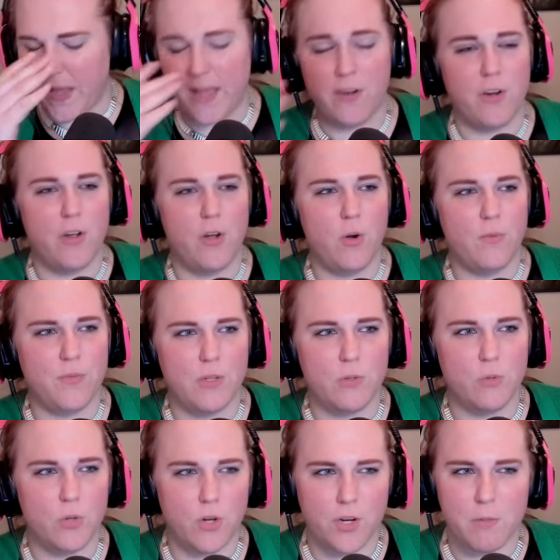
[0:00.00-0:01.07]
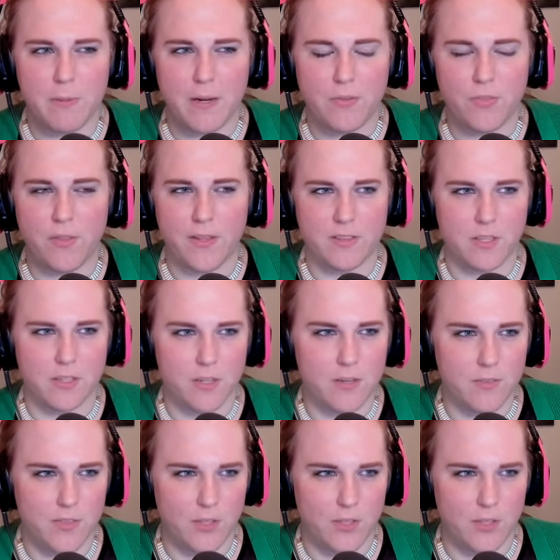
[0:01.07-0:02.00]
i don't know if you heard about like the